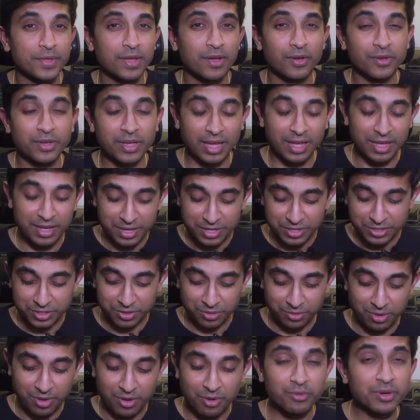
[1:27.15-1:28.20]
Okay,
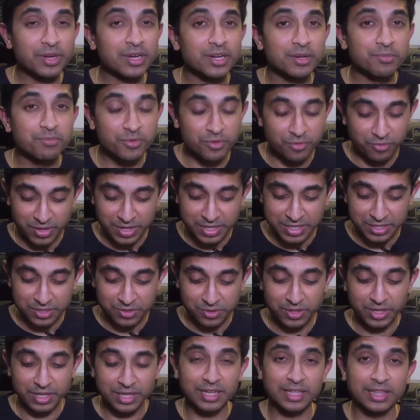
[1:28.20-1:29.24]
so we're going to move into
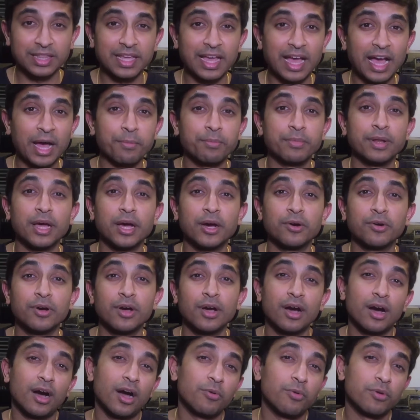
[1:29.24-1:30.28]
looking at the app now.
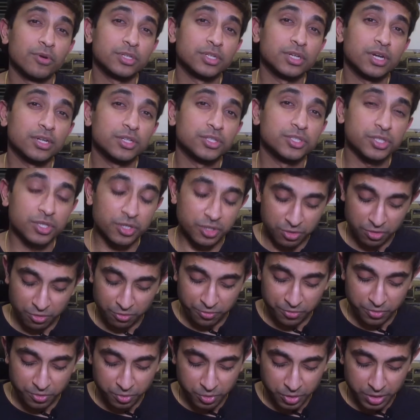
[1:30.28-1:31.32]
I want to kind of show you a
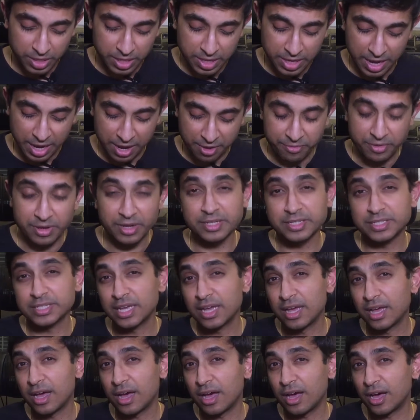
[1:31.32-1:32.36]
few key areas
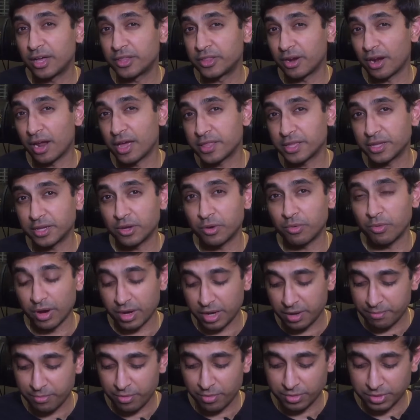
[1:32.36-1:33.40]
that I think are quite
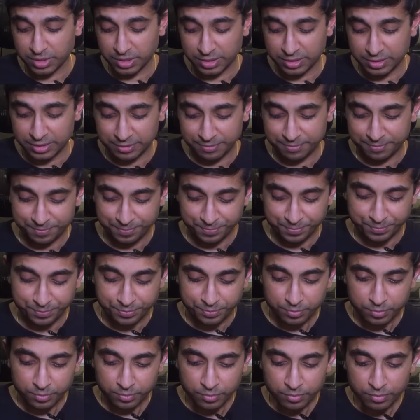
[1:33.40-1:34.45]
important.
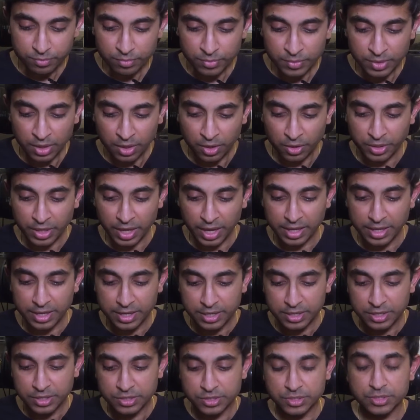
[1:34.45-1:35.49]
Okay,
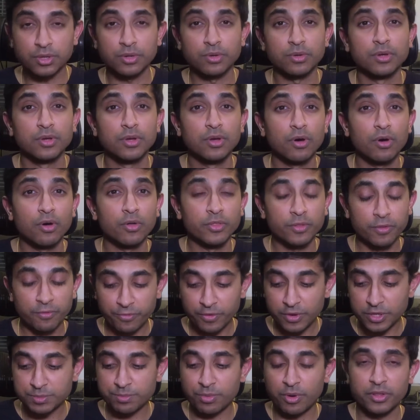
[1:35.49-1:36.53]
so the
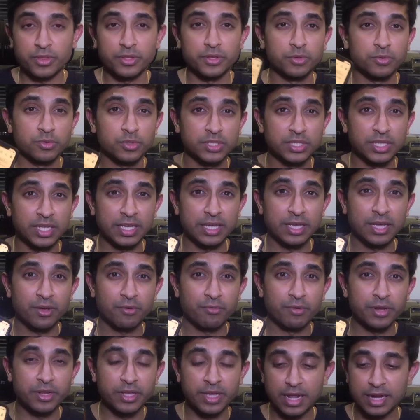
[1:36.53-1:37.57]
first part that you'll see
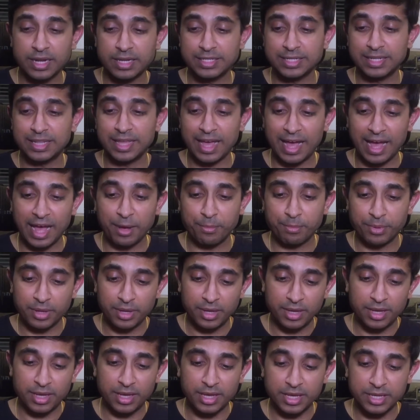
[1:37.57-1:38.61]
when you get into the app
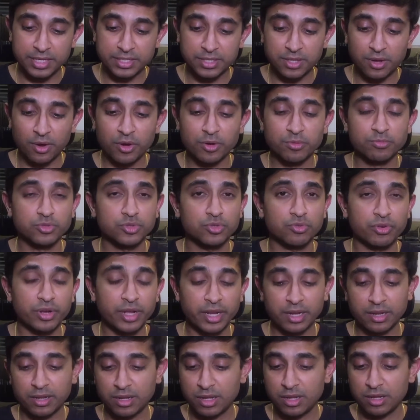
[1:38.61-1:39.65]
is the home screen.
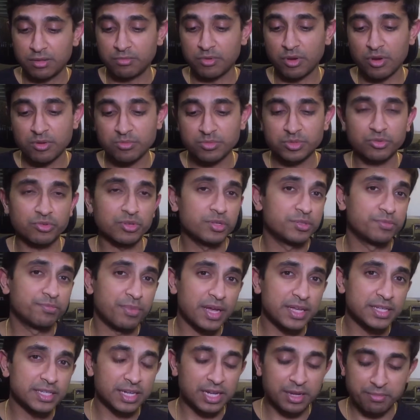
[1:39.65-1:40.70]
The home screen is
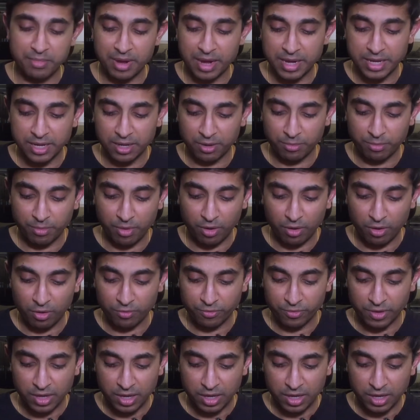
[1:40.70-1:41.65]
basically made up of